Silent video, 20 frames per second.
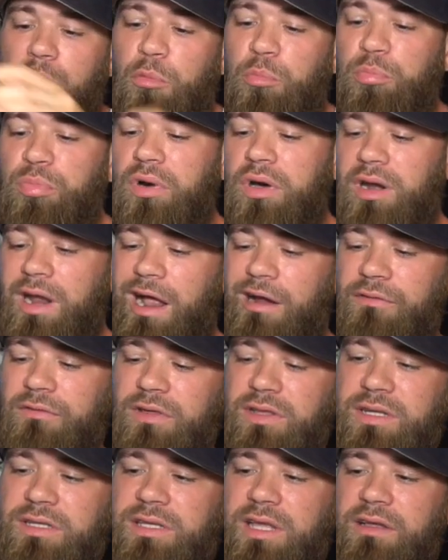But I
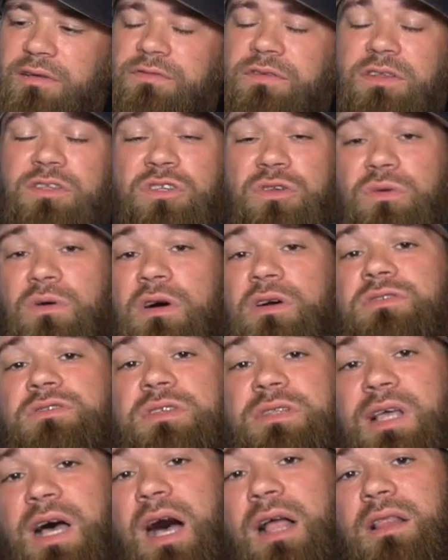really think for
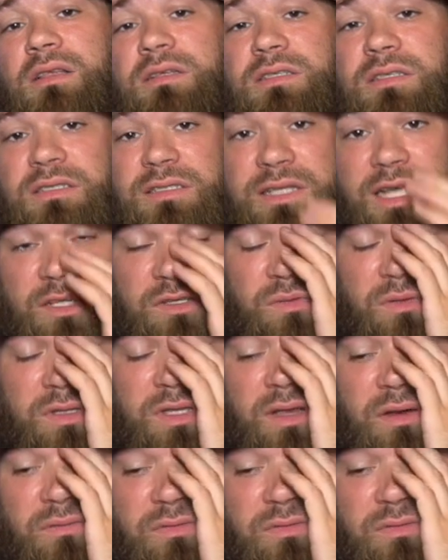$200, because that's what they're